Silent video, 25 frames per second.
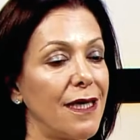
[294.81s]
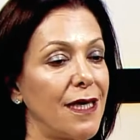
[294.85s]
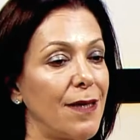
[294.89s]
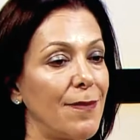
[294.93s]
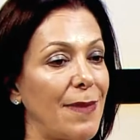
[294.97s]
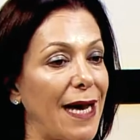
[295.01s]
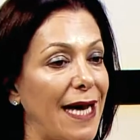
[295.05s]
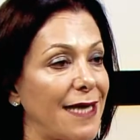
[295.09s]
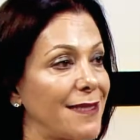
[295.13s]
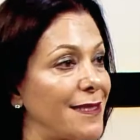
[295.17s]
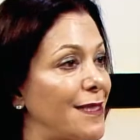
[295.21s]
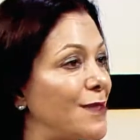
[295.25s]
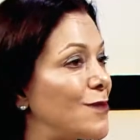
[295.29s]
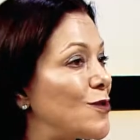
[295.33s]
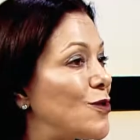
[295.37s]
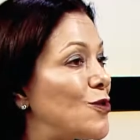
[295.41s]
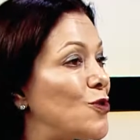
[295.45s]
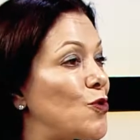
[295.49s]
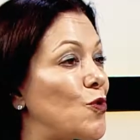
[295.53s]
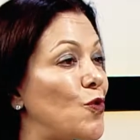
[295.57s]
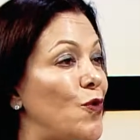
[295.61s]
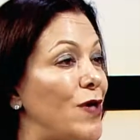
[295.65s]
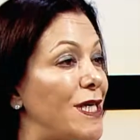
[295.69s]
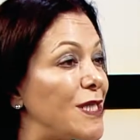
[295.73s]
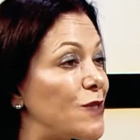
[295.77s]
Access to
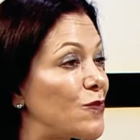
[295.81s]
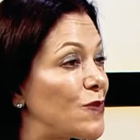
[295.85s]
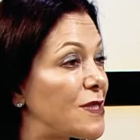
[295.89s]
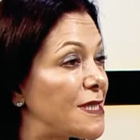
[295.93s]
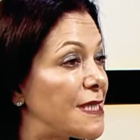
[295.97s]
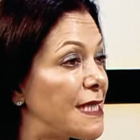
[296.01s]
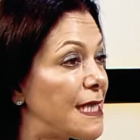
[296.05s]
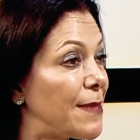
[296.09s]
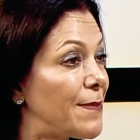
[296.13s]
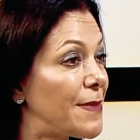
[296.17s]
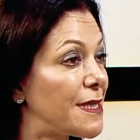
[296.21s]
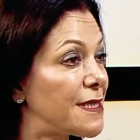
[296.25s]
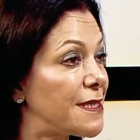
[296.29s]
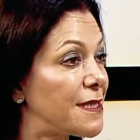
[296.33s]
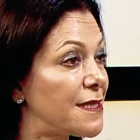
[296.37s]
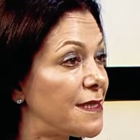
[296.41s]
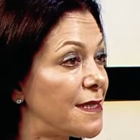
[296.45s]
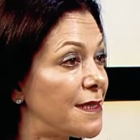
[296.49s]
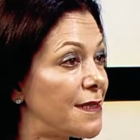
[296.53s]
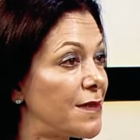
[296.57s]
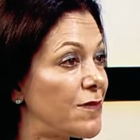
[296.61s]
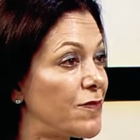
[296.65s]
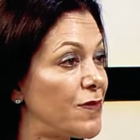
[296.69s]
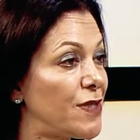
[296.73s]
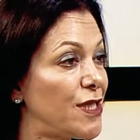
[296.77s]
choice was limited in
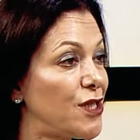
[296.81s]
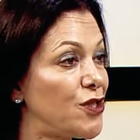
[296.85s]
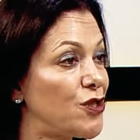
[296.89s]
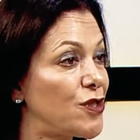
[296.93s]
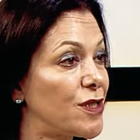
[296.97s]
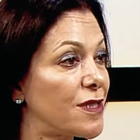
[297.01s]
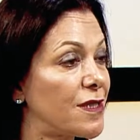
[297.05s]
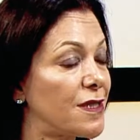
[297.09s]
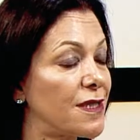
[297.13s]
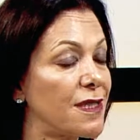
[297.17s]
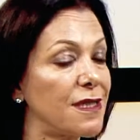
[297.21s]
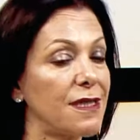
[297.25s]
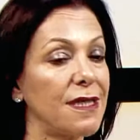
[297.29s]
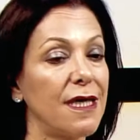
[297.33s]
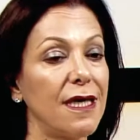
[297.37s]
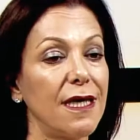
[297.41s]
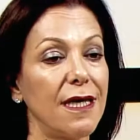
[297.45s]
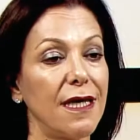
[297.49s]
the region,